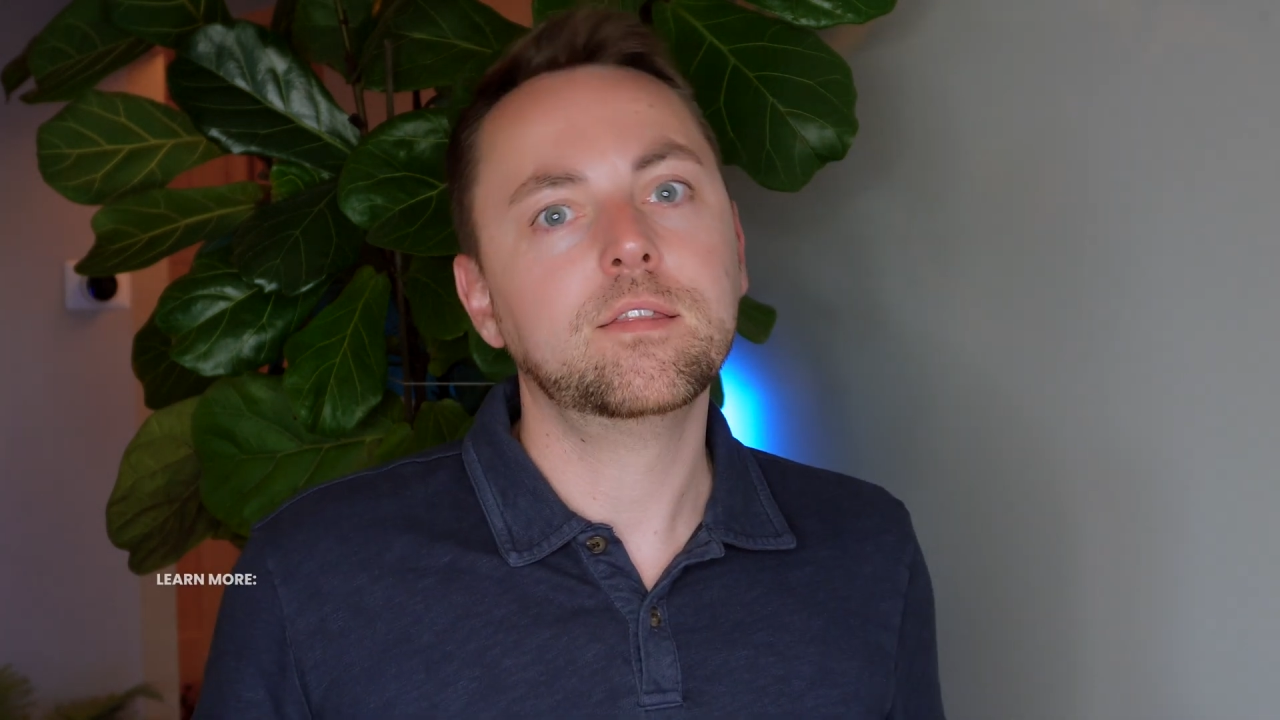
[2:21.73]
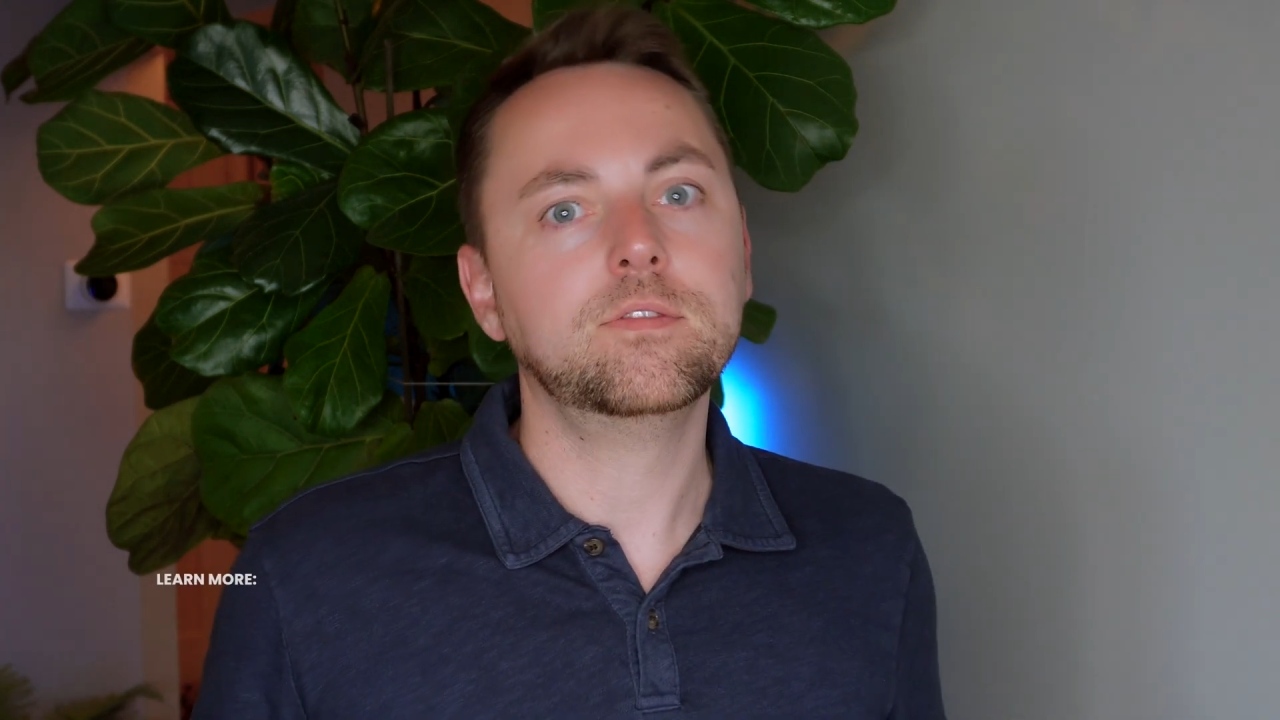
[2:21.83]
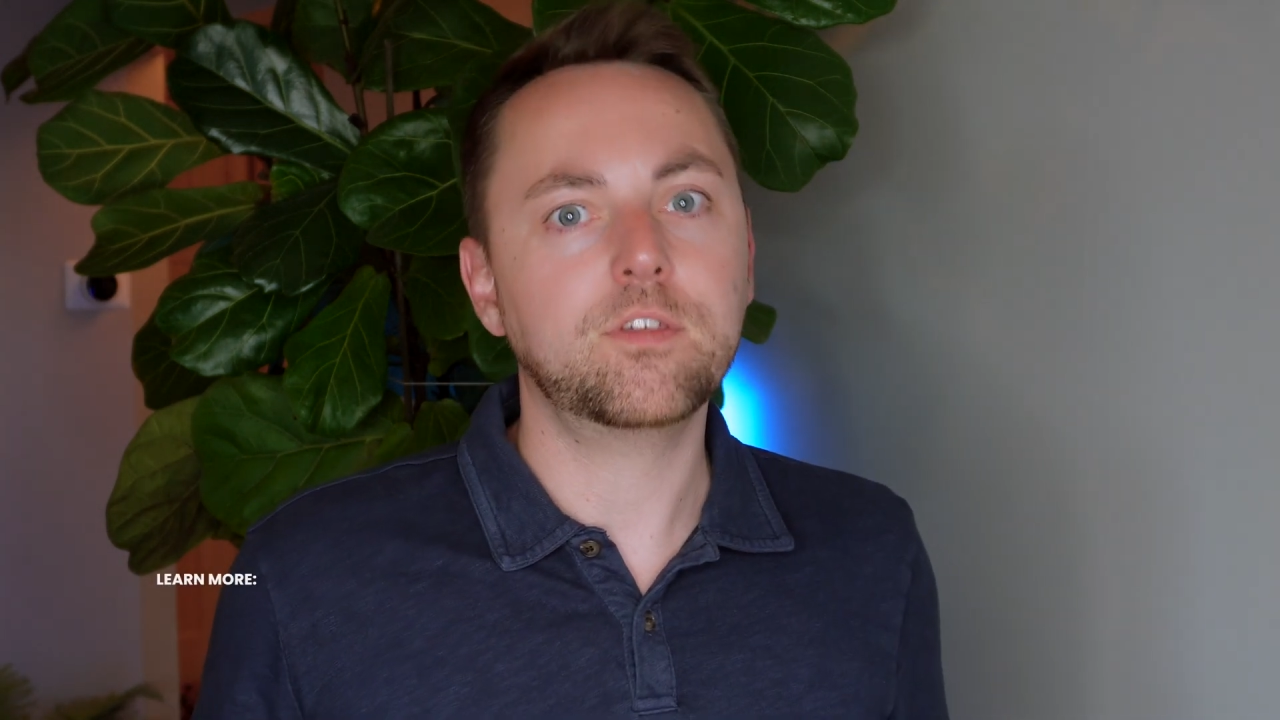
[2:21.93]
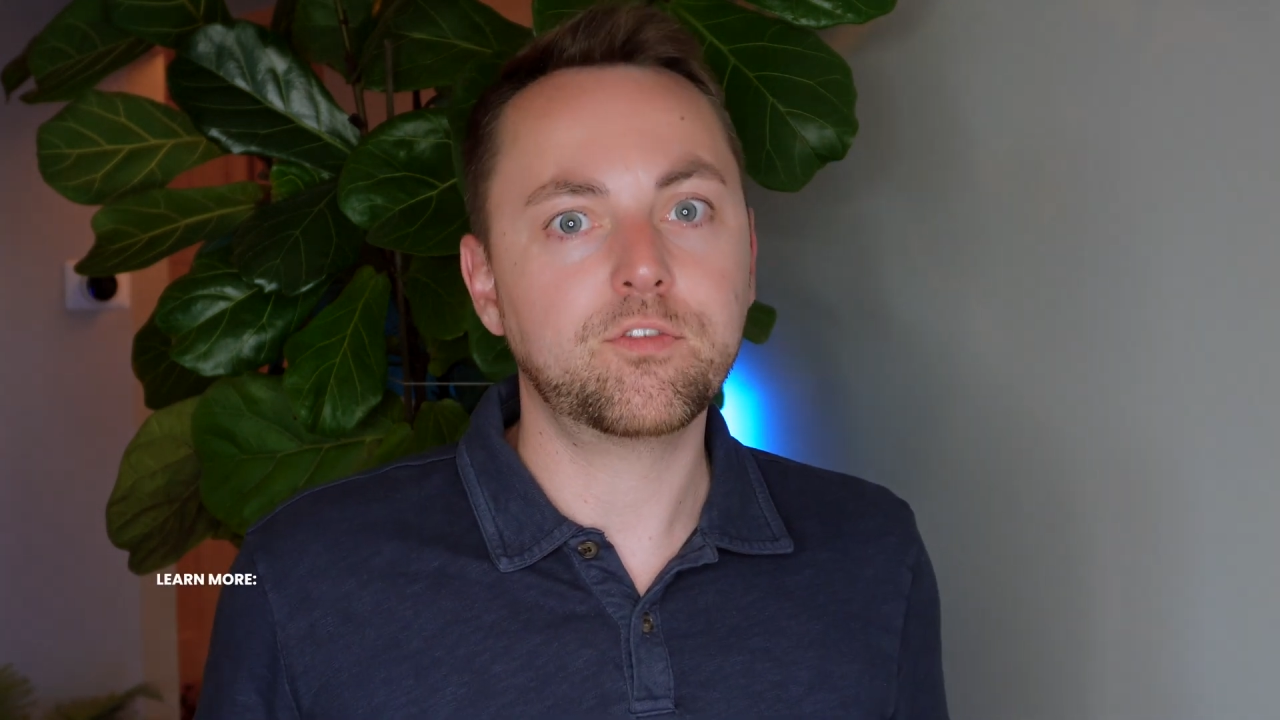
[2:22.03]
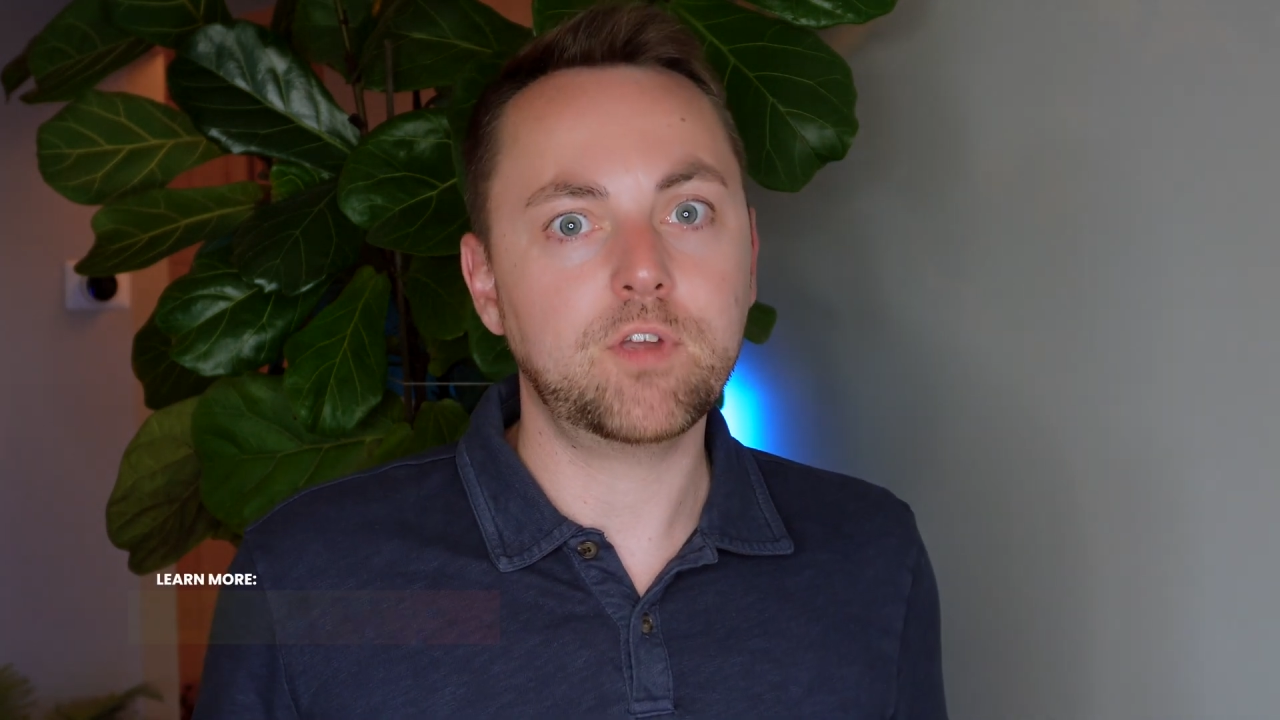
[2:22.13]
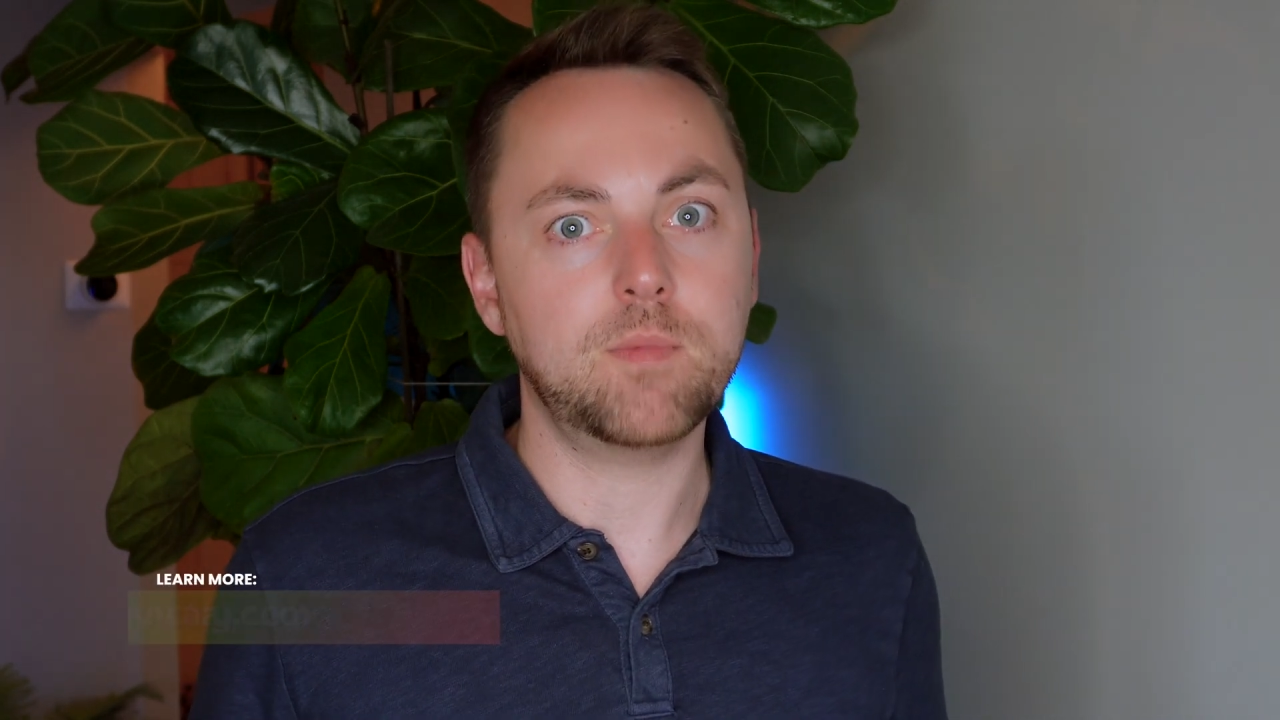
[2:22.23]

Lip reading: the three